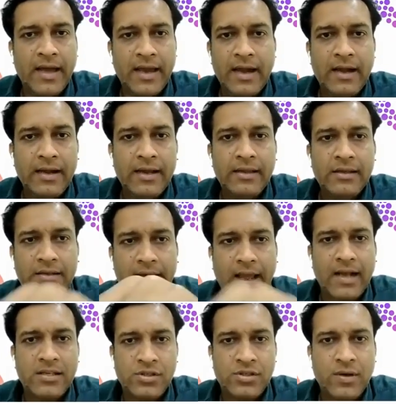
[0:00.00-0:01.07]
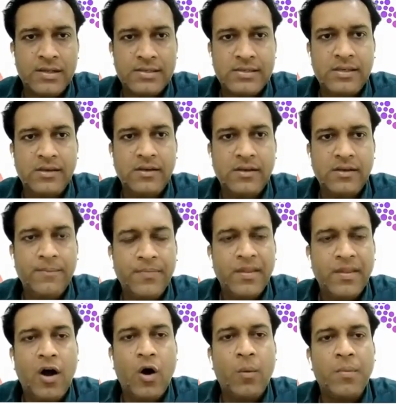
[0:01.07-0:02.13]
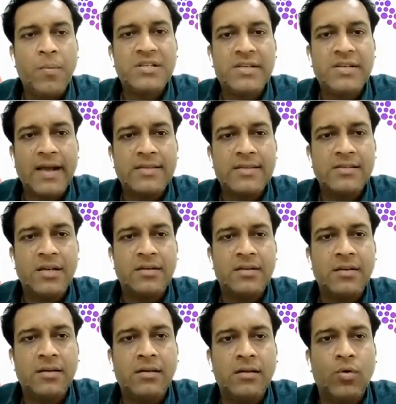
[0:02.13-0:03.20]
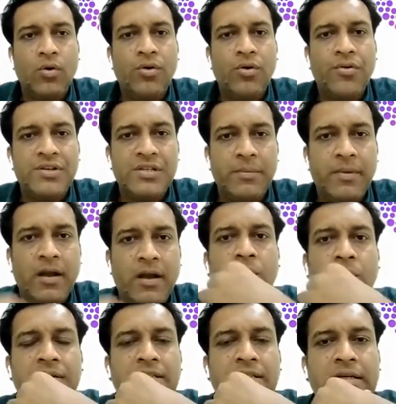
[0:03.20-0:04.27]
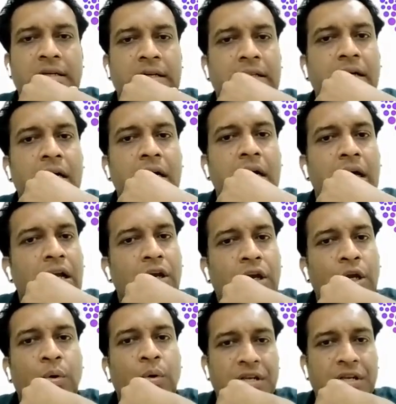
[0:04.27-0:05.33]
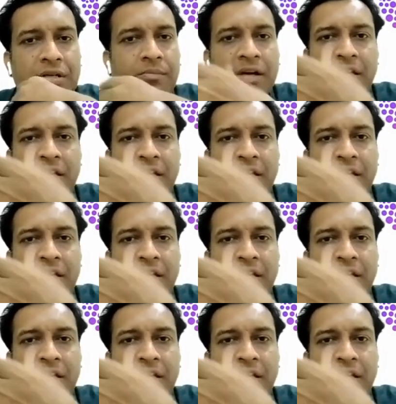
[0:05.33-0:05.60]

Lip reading: directly in the tax. You can see how much tax is under the old regime and how much is under the new regime.